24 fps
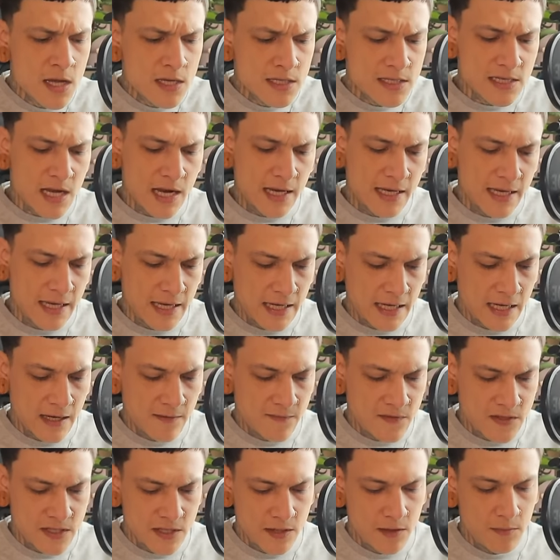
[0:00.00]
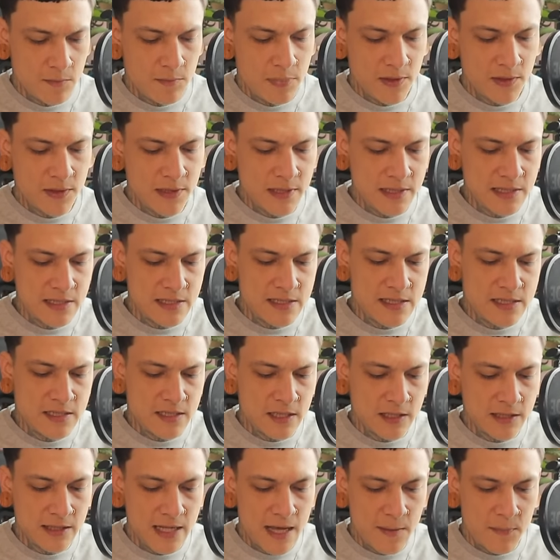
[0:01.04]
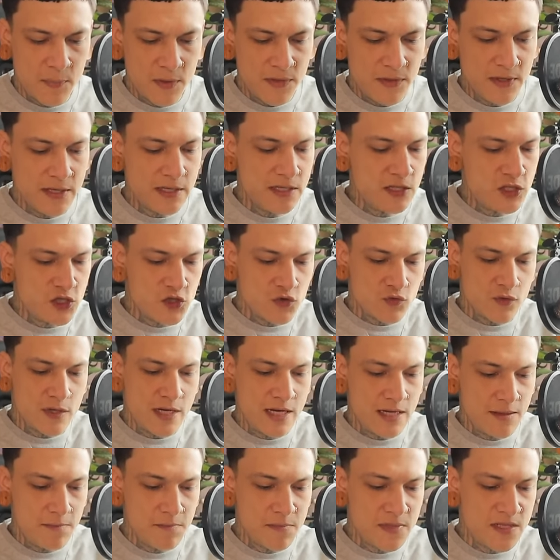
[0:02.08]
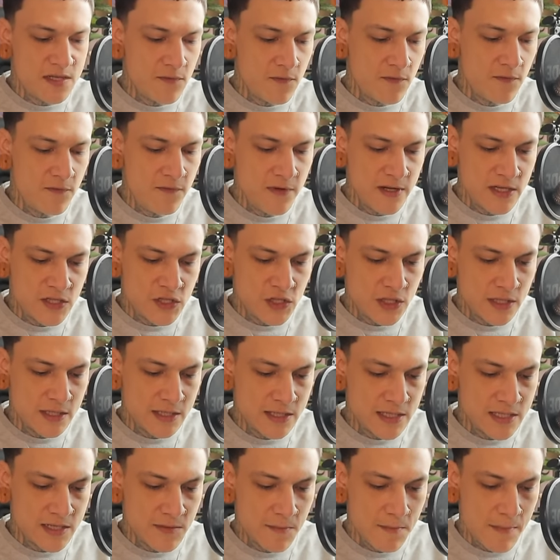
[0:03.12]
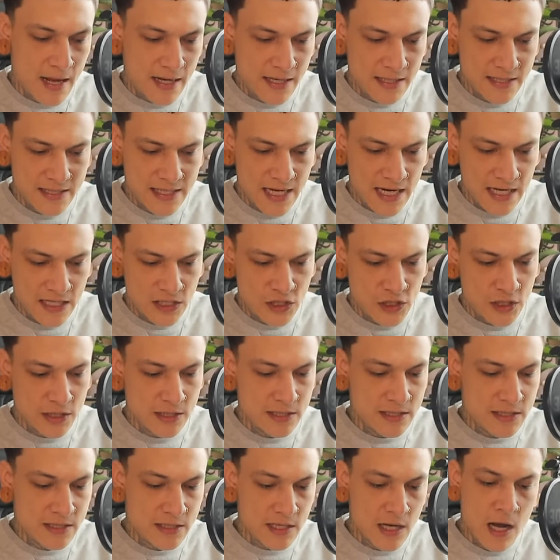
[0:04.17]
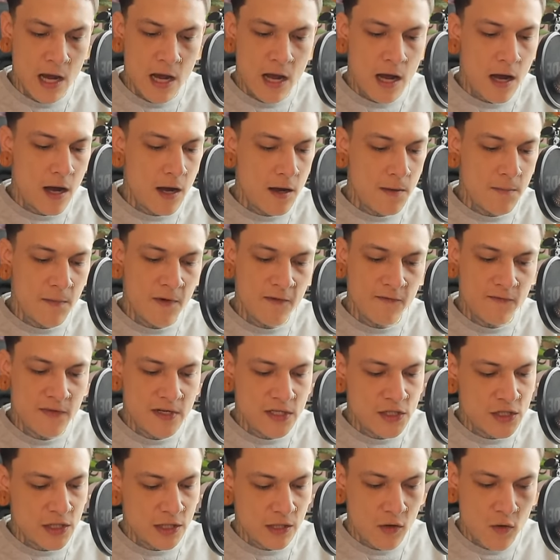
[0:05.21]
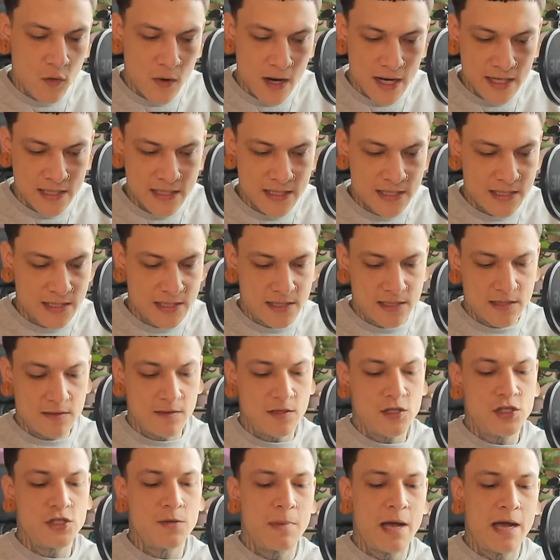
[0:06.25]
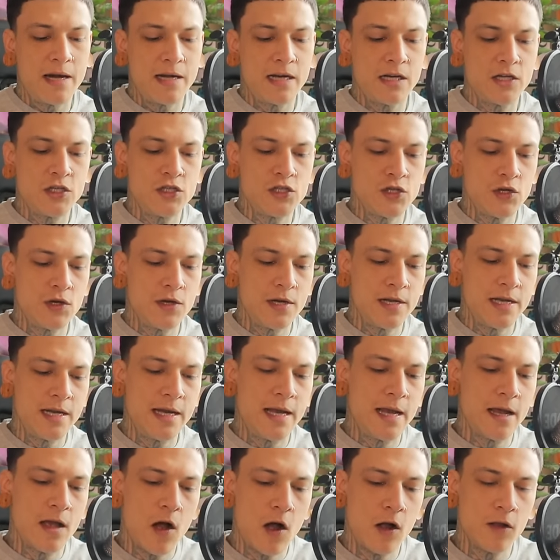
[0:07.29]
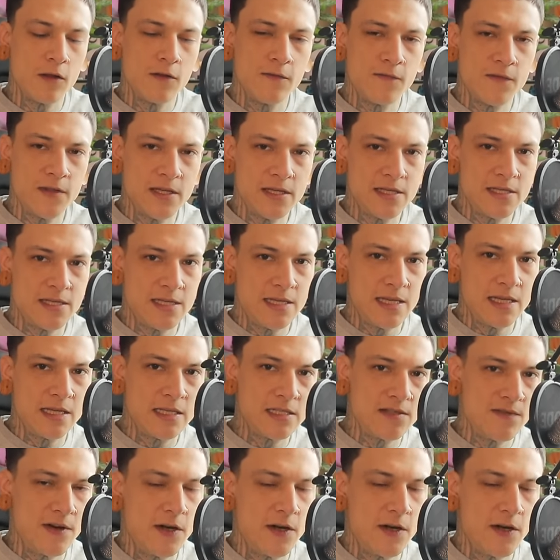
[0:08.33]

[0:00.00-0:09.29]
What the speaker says: psychic gifts and abilities, telepathy, dreams, visions, meditations, vision quests, shamanic journeying, all of these things